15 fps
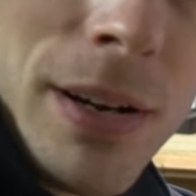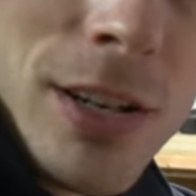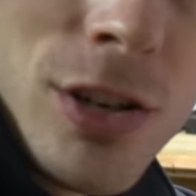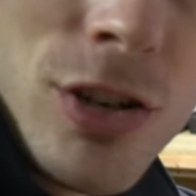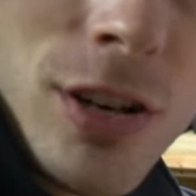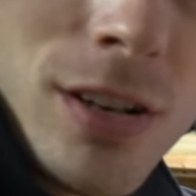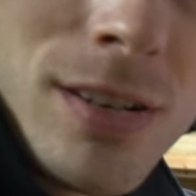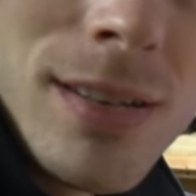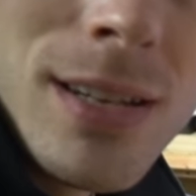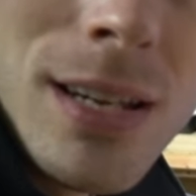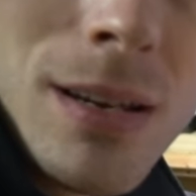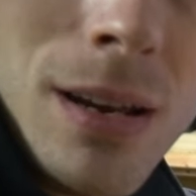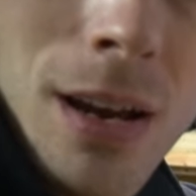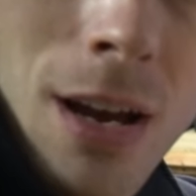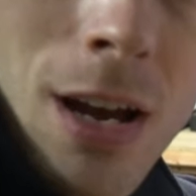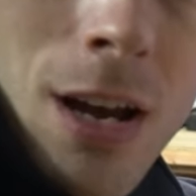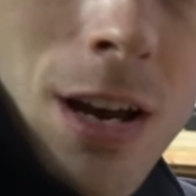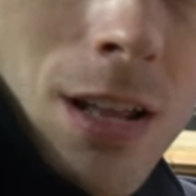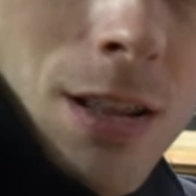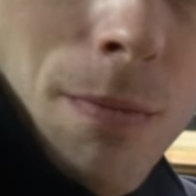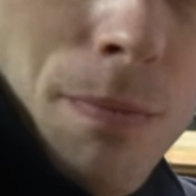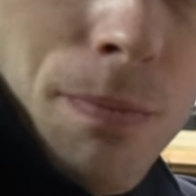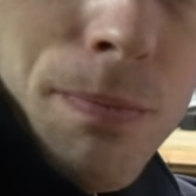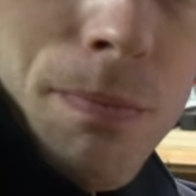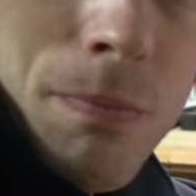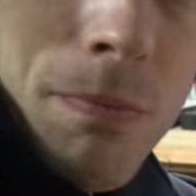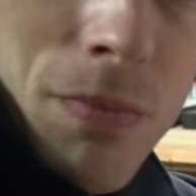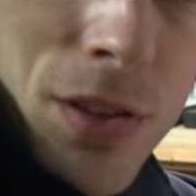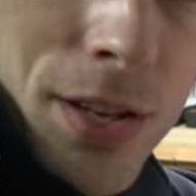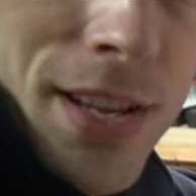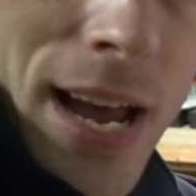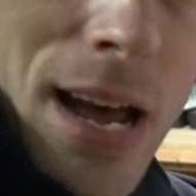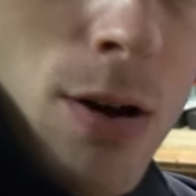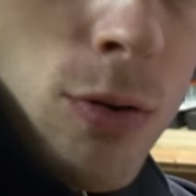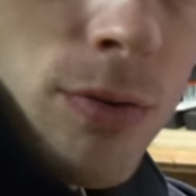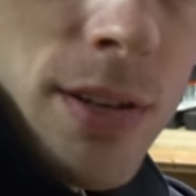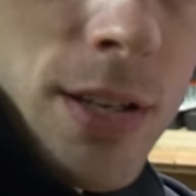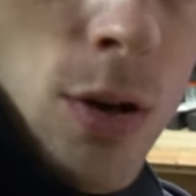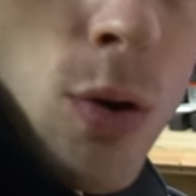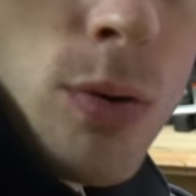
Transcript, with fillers: It's just the, the, the down that's